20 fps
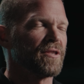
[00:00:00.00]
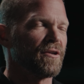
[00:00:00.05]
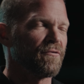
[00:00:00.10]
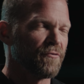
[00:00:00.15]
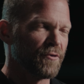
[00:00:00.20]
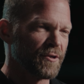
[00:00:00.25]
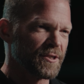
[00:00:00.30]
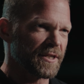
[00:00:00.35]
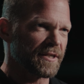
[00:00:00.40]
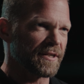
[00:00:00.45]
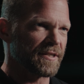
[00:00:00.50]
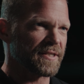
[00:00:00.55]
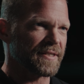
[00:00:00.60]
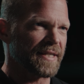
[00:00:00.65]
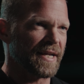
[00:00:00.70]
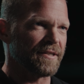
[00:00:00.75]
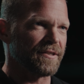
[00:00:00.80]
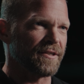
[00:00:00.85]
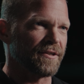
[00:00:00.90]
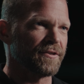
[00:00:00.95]
the physical
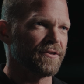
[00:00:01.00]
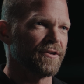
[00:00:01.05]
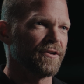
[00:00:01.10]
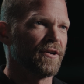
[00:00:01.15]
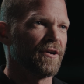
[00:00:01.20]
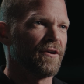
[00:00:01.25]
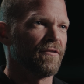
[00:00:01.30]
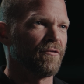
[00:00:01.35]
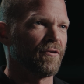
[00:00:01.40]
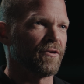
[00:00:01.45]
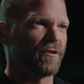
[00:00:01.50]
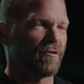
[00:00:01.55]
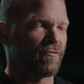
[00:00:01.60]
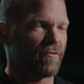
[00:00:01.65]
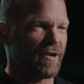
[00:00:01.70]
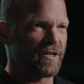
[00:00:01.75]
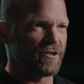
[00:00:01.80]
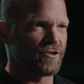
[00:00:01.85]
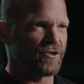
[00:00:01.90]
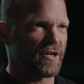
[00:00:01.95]
standard for the
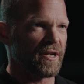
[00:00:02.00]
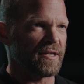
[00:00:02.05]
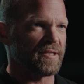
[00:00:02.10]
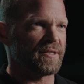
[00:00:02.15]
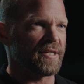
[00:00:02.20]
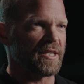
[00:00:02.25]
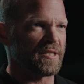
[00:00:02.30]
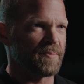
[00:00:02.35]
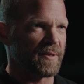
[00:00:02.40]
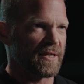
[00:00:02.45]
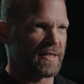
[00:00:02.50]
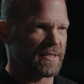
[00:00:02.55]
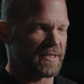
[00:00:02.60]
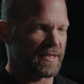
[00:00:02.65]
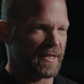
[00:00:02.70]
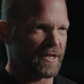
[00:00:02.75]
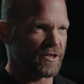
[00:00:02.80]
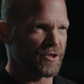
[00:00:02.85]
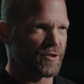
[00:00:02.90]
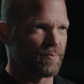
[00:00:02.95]
Ranger Assessment and
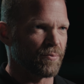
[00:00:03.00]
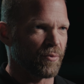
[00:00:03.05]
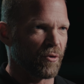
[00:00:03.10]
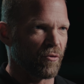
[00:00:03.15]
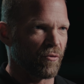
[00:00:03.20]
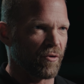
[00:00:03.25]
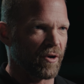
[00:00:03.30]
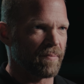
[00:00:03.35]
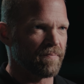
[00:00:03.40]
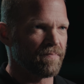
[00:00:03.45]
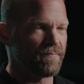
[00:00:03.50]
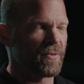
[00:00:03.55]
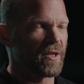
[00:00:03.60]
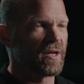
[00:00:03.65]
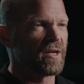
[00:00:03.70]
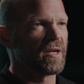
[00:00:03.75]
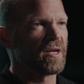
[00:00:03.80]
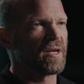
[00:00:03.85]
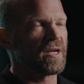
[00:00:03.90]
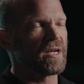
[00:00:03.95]
Selection Program
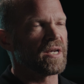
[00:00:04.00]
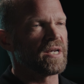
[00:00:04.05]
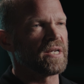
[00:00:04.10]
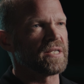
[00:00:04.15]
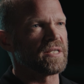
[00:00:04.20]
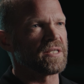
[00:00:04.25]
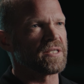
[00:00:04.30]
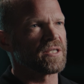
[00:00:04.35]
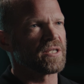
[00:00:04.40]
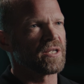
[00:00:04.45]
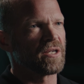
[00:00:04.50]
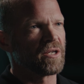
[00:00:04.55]
is